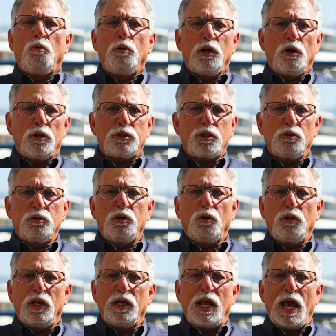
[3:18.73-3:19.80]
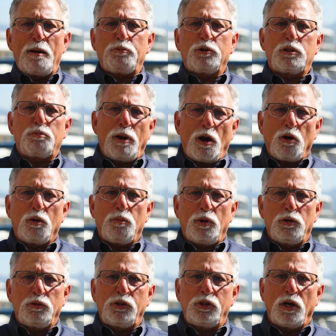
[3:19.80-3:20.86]
We also do the Annapolis
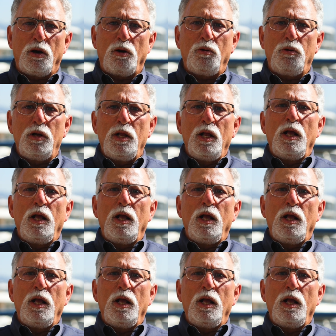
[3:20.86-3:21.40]
Powerboat Show.